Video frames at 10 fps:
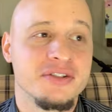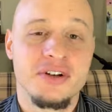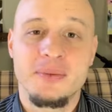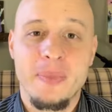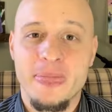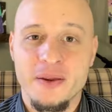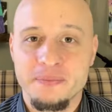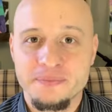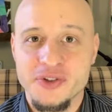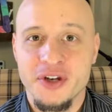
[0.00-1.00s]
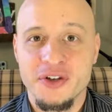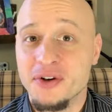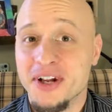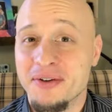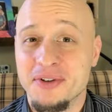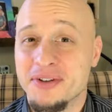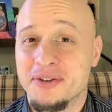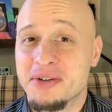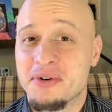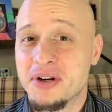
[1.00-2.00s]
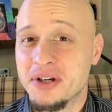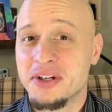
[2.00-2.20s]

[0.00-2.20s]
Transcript: No, son, you don't have to go give her a hug.